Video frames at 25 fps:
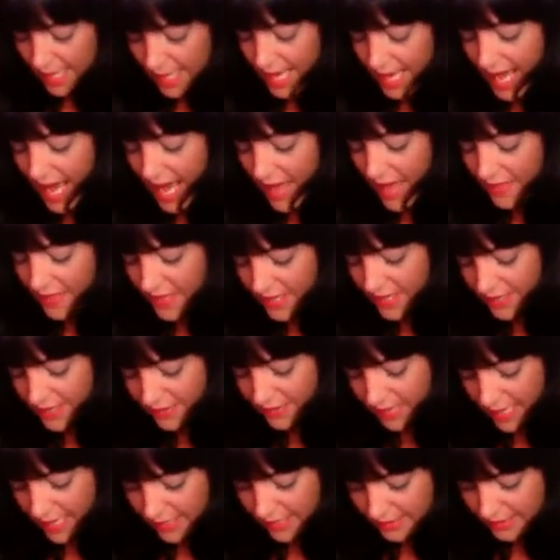And then you
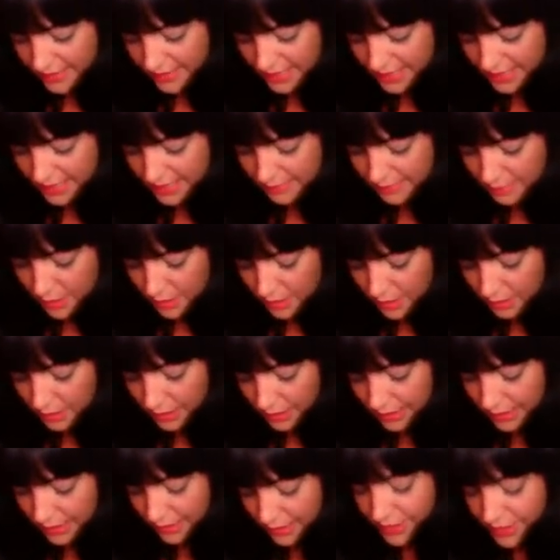get small
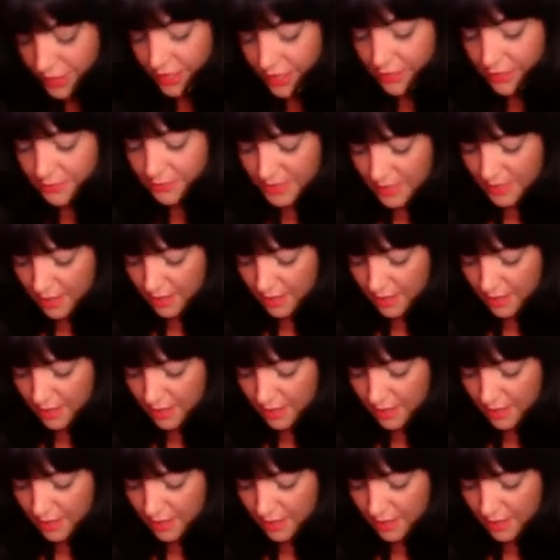little tubes